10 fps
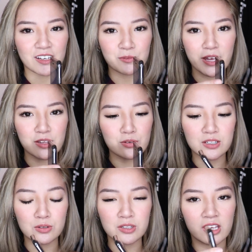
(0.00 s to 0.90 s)
When you
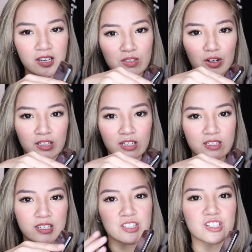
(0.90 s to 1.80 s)
do this or
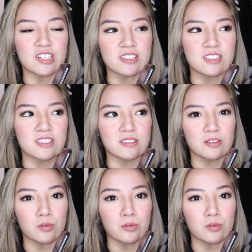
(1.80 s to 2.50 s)
this, it's just